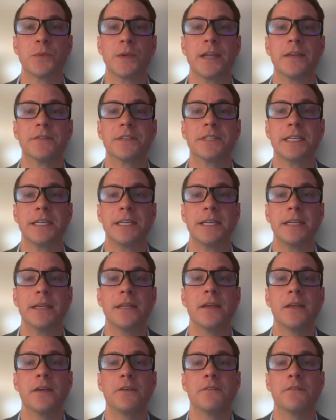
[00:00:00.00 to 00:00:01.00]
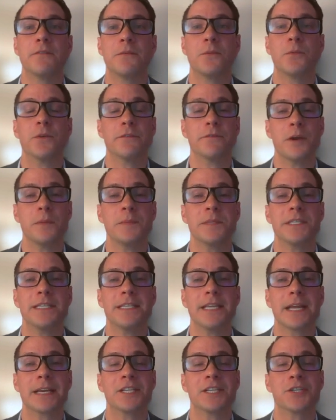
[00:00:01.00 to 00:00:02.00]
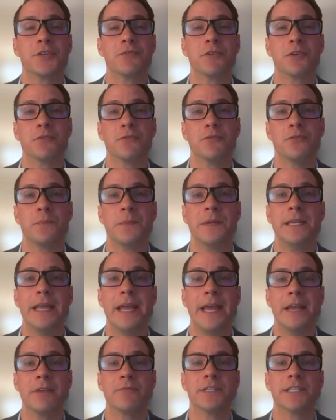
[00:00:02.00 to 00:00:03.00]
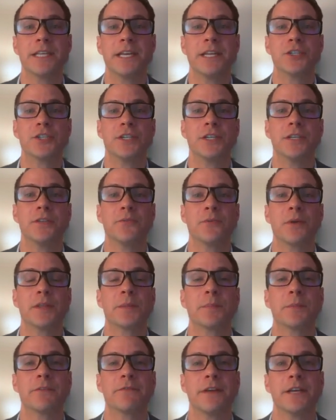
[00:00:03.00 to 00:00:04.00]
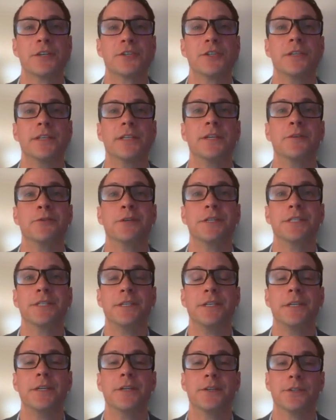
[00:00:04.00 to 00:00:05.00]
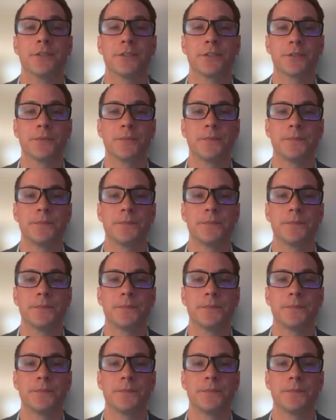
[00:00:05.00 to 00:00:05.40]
have seen with pharmacy technician recruitment and retention throughout the profession in recent years.